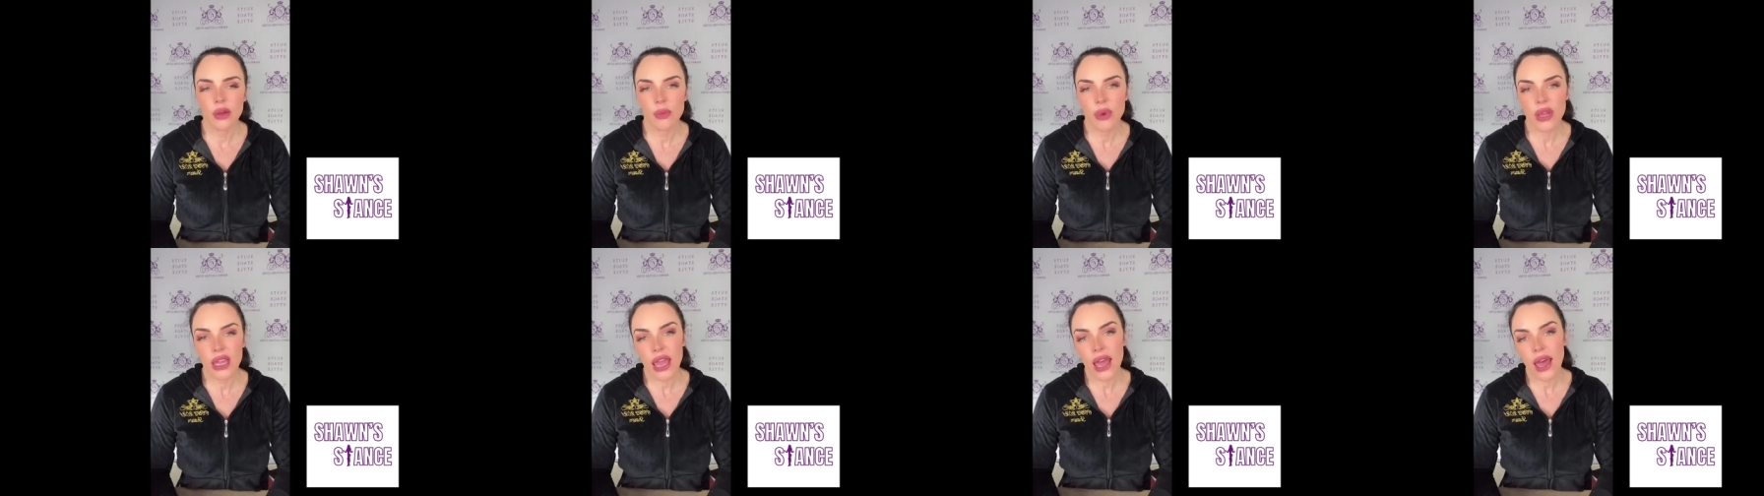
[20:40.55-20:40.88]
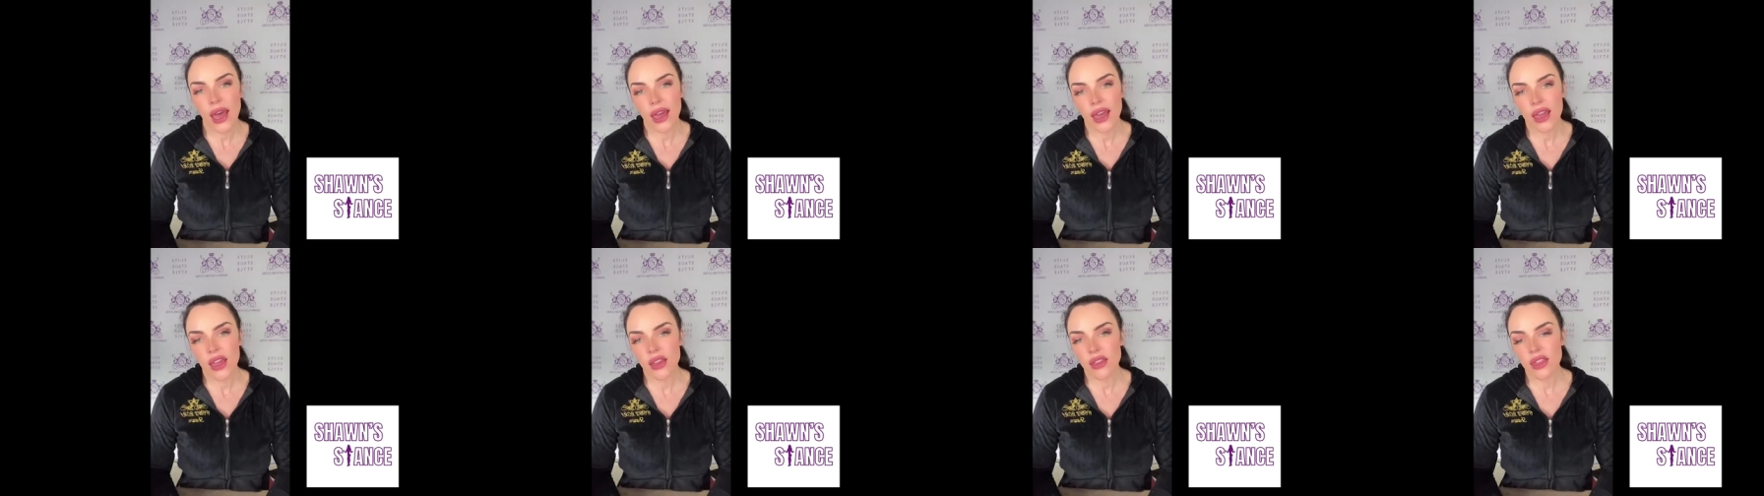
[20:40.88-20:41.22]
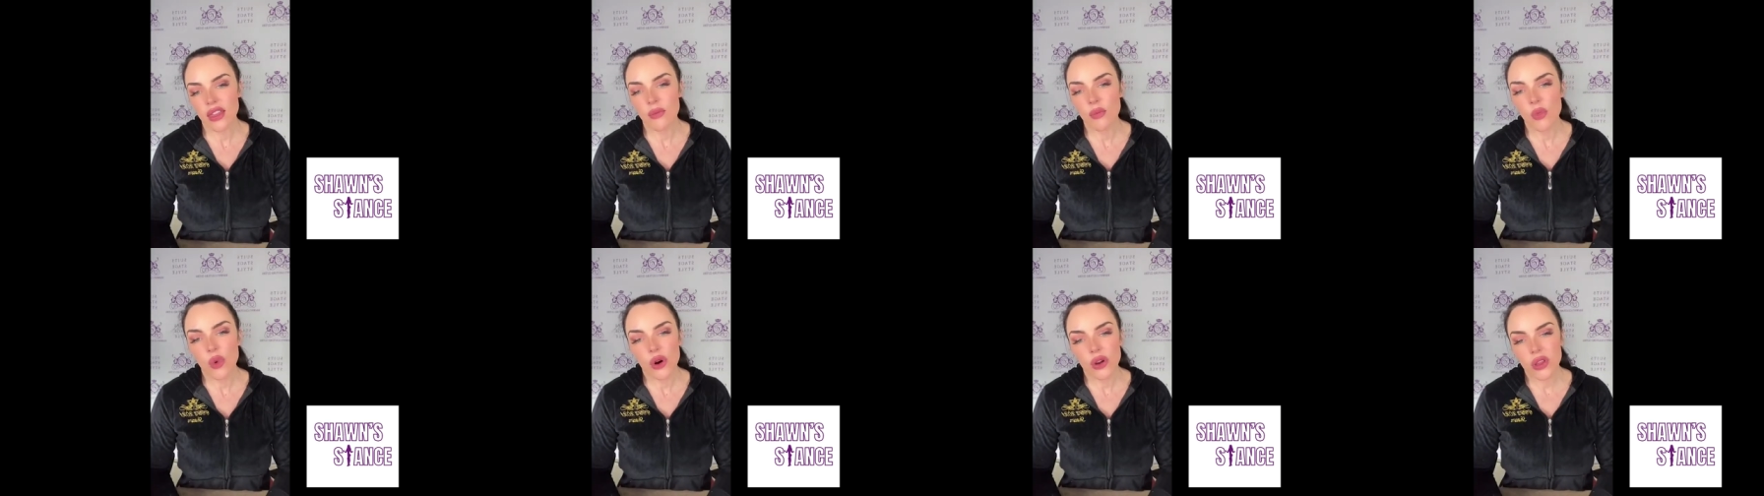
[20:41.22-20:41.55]
but yeah,
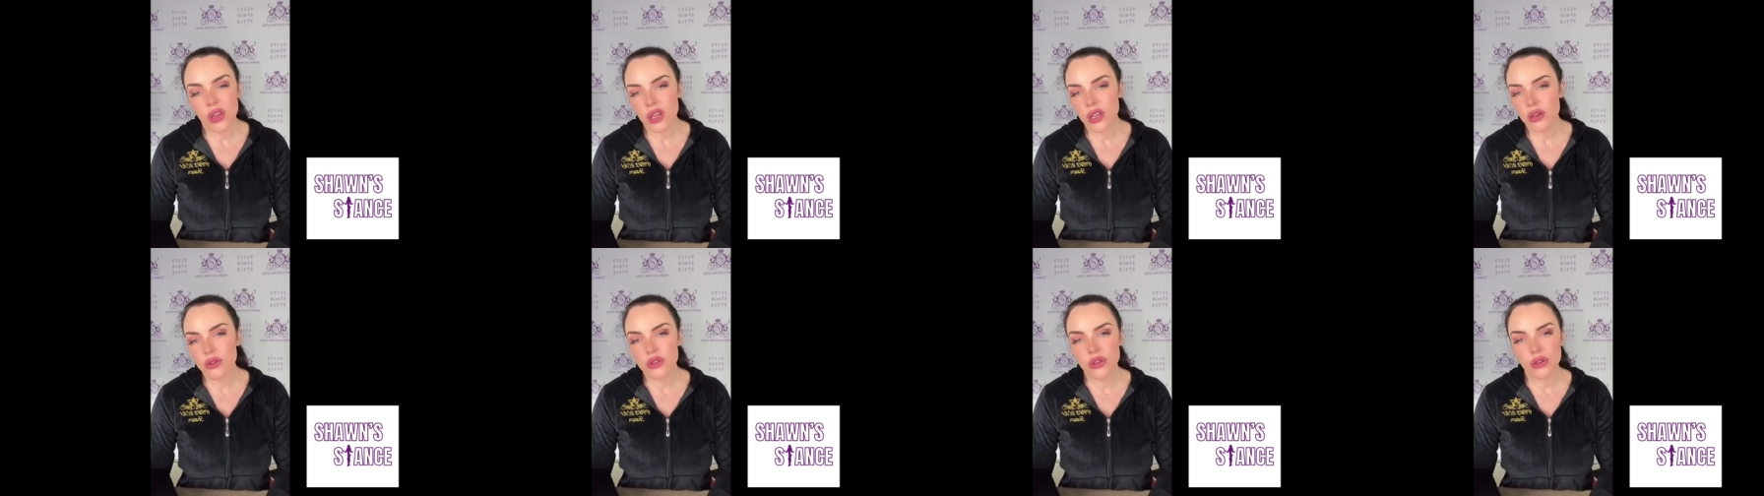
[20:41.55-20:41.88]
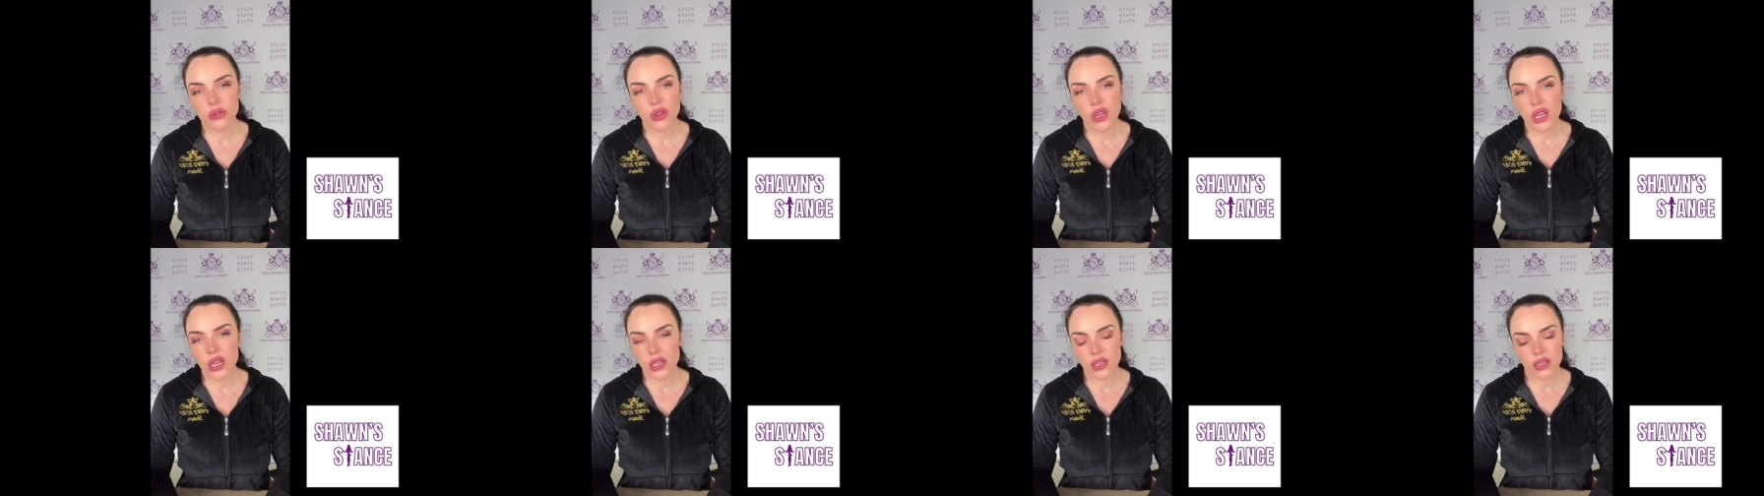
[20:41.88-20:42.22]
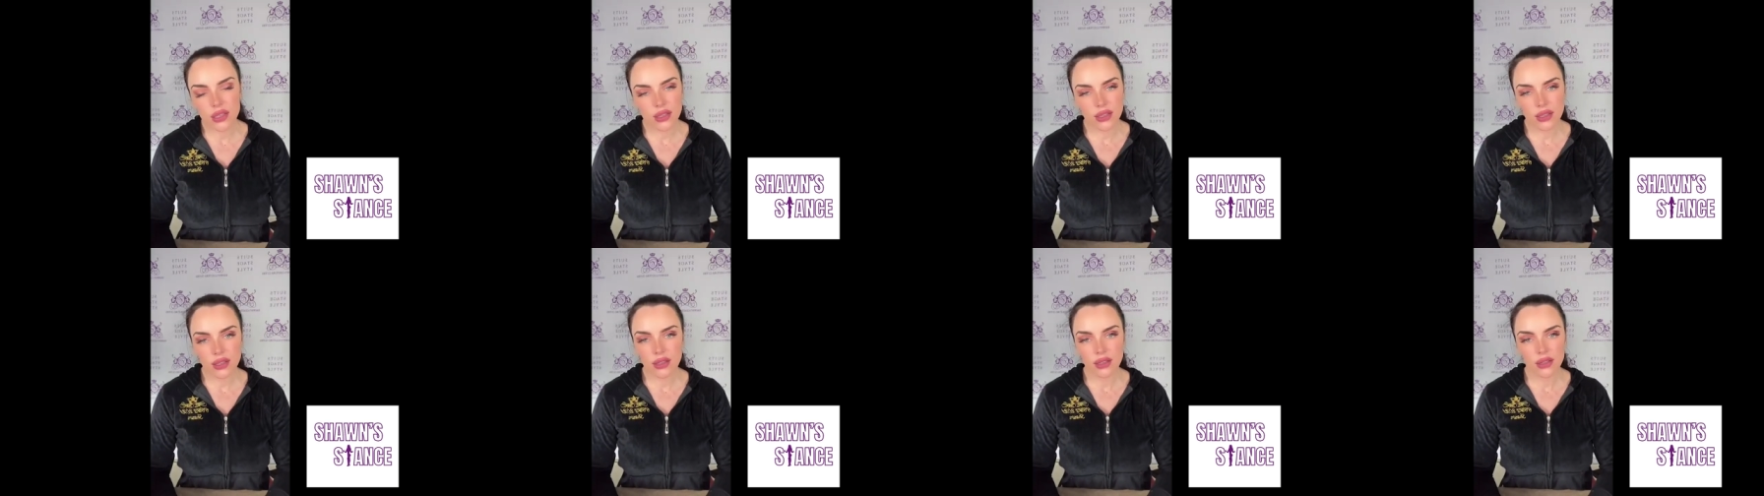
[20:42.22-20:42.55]
the more that you do
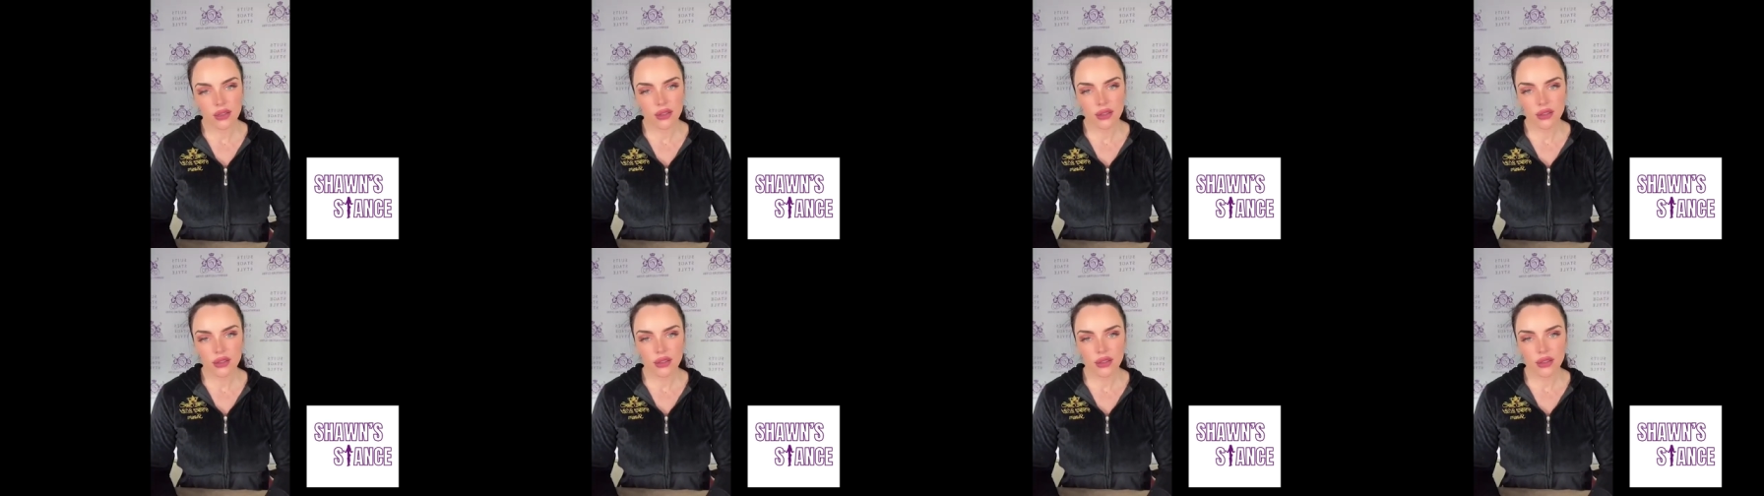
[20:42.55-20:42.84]
this,